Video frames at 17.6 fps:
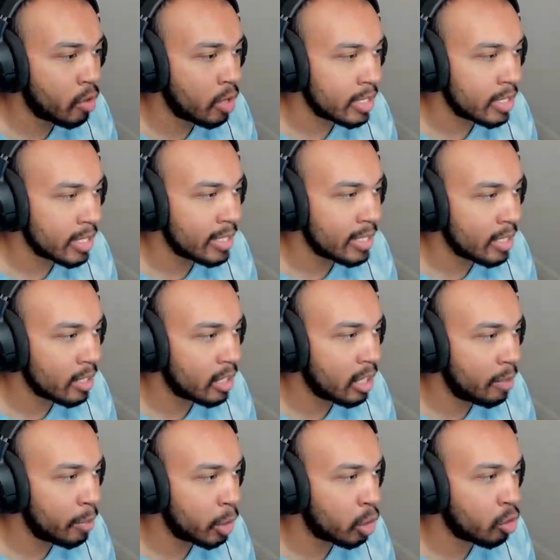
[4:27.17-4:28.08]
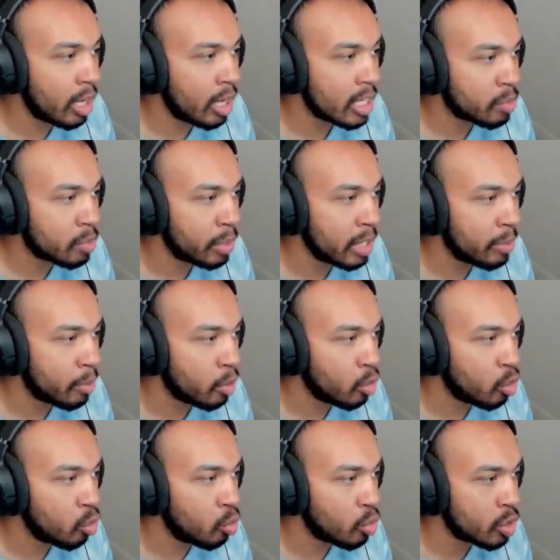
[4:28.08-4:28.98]
as I did come across people
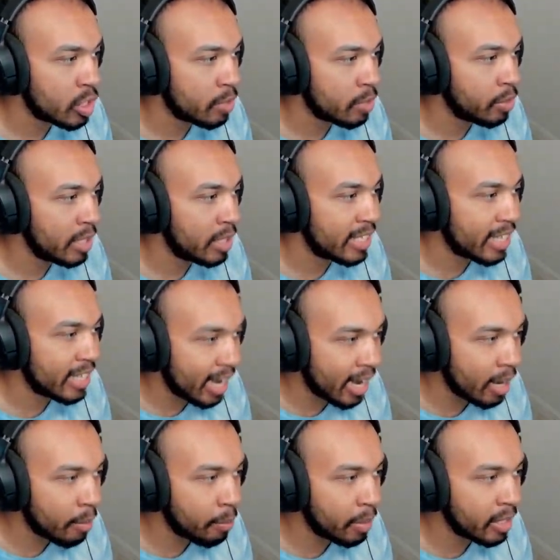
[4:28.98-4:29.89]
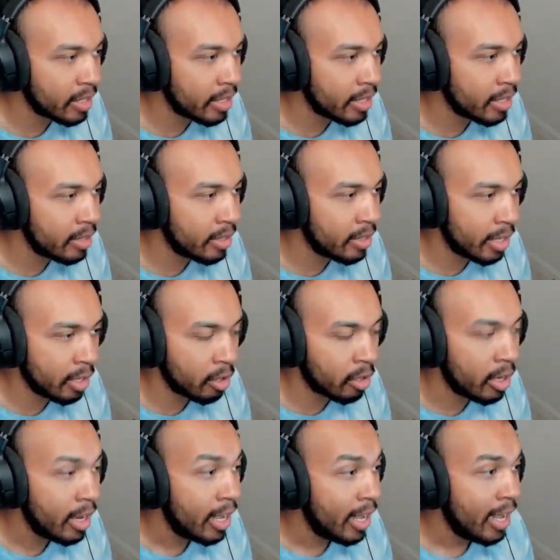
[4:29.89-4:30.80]
who were simply camping in there